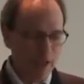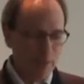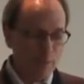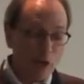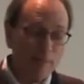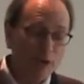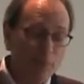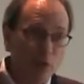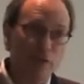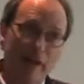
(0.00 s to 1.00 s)
Perhaps the
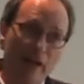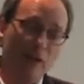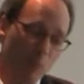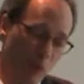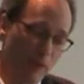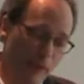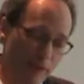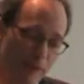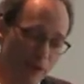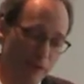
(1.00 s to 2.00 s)
most valuable
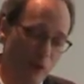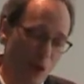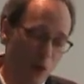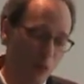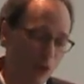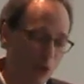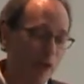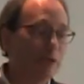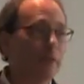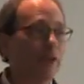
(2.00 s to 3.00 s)
lessons of all were
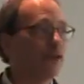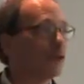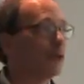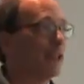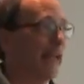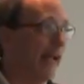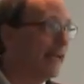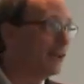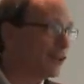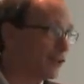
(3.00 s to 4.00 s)
taught to me through the
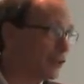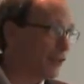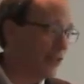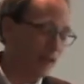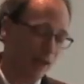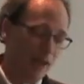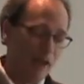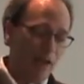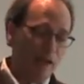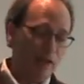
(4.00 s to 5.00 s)
agency
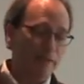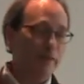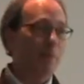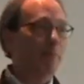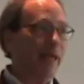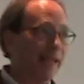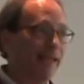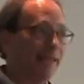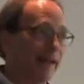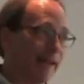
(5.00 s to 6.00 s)
of
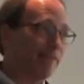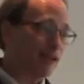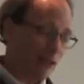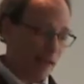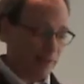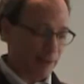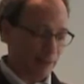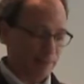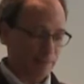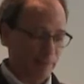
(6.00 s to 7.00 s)
paid advertising.
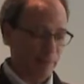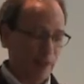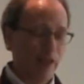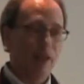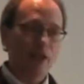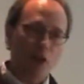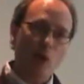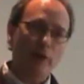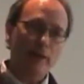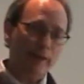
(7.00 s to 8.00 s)

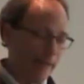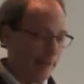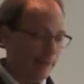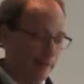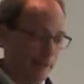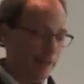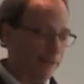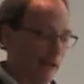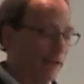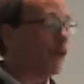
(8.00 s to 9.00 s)
Tony and the
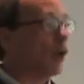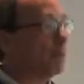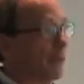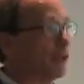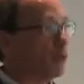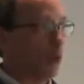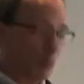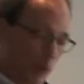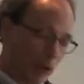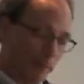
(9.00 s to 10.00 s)
5 Heartbeats will
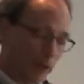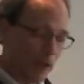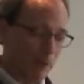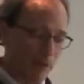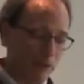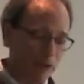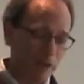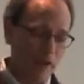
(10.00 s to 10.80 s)
put up their numbers,